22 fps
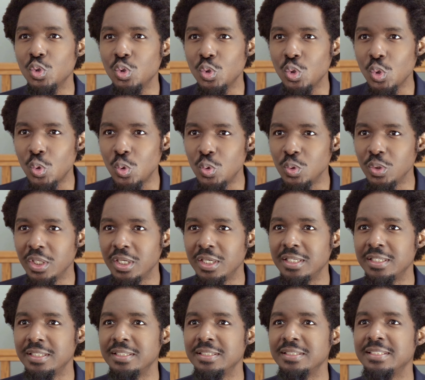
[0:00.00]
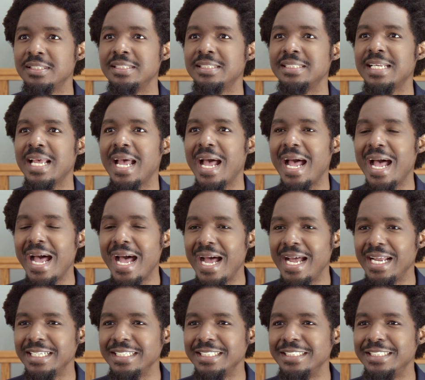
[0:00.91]
donors
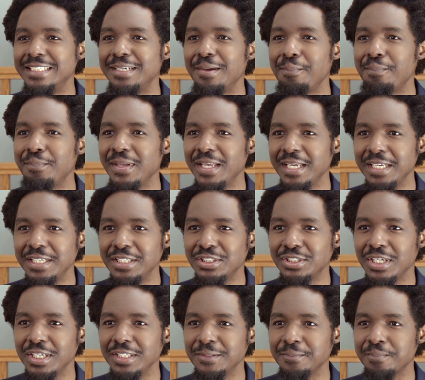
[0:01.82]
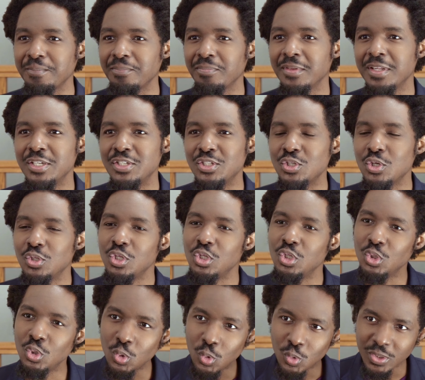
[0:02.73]
and patients. So the
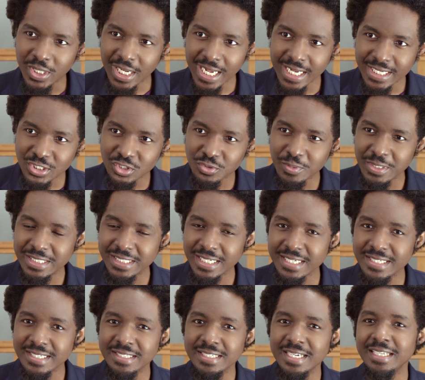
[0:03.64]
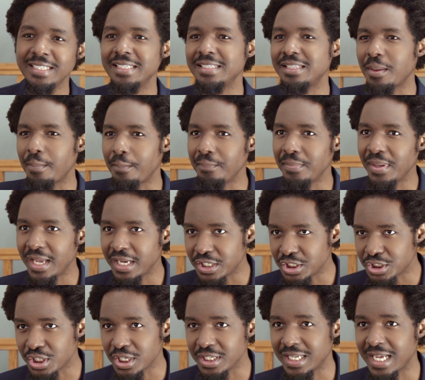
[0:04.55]
donor has to be tested, the
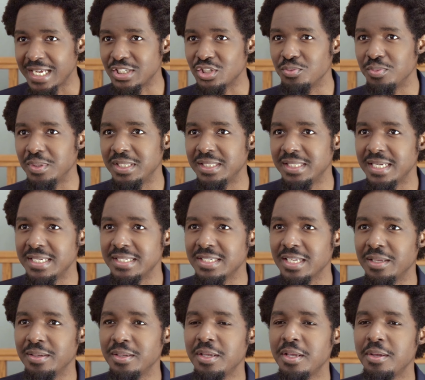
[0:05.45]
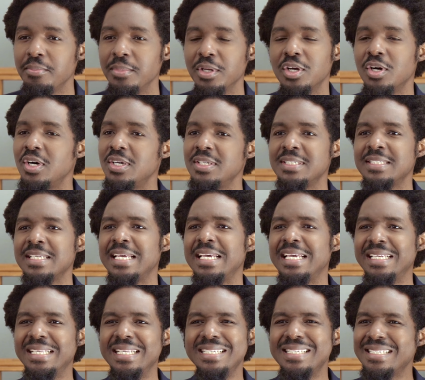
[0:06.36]
patient has to be tested, because
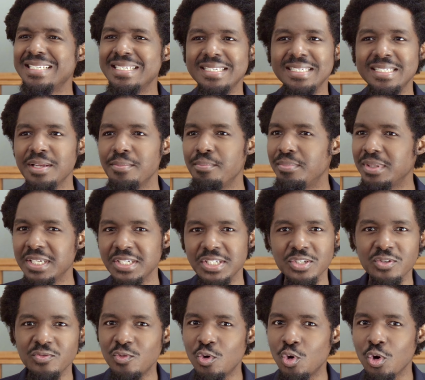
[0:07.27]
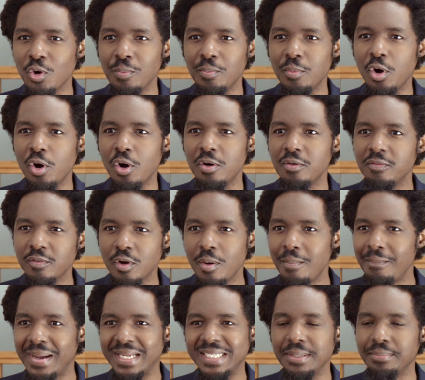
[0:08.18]
this is the simplest form of
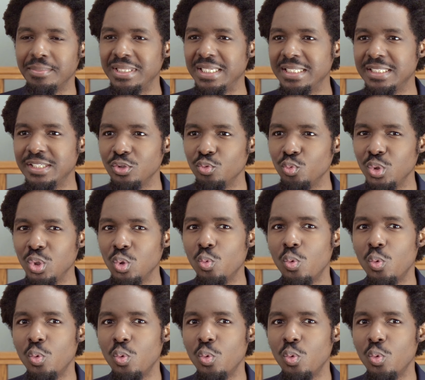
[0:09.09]
compatibility. We